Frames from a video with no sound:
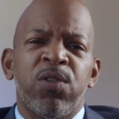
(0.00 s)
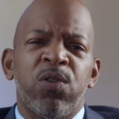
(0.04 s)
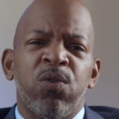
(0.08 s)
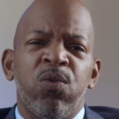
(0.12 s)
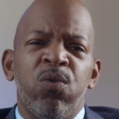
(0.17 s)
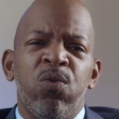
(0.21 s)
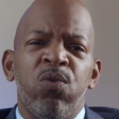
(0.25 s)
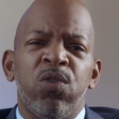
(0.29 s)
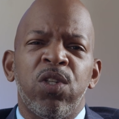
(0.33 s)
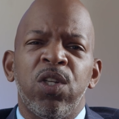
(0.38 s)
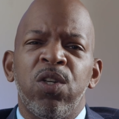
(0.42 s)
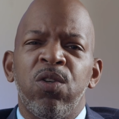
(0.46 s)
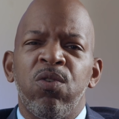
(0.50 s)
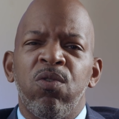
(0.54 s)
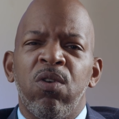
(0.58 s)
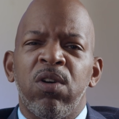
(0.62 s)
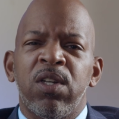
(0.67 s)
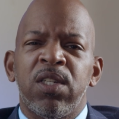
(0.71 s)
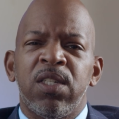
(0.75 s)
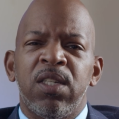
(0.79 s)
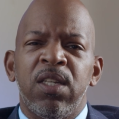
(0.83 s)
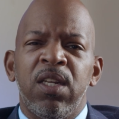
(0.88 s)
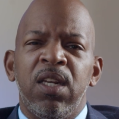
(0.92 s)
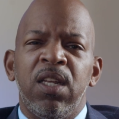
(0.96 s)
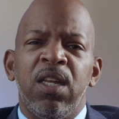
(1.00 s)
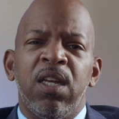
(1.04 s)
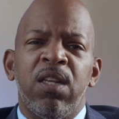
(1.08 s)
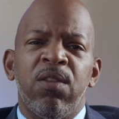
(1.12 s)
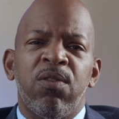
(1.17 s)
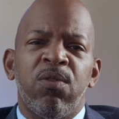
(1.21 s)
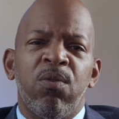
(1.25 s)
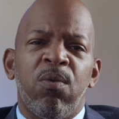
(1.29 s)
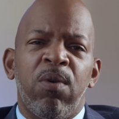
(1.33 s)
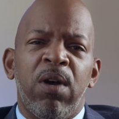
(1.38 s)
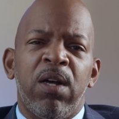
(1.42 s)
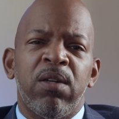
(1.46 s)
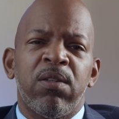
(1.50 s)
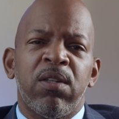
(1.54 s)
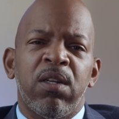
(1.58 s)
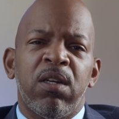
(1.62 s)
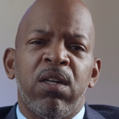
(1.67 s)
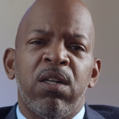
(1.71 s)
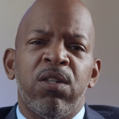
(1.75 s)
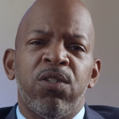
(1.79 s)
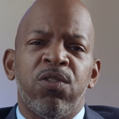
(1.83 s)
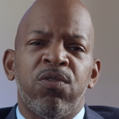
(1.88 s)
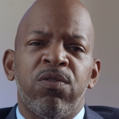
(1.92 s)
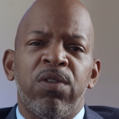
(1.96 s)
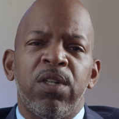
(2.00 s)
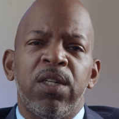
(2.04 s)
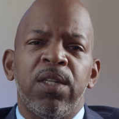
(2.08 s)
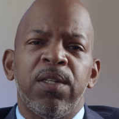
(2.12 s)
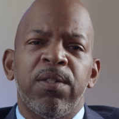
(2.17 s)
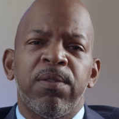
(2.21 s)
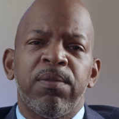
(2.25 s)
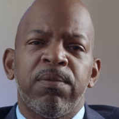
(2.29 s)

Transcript: schools in New York City and throughout the country.